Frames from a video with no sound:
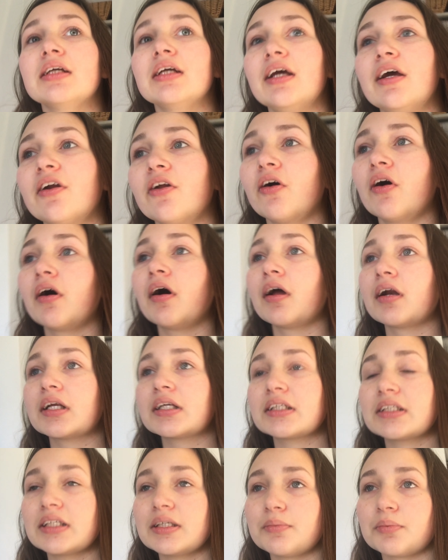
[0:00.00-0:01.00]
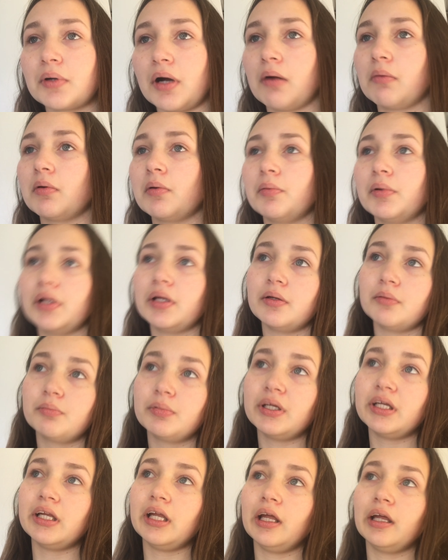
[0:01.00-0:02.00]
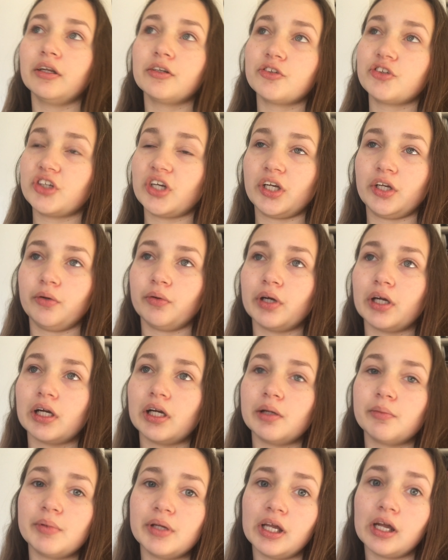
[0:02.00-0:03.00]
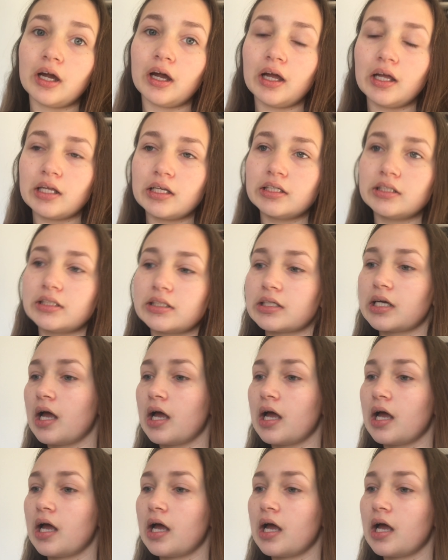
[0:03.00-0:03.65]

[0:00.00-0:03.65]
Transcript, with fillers: It'll honestly probably be in January because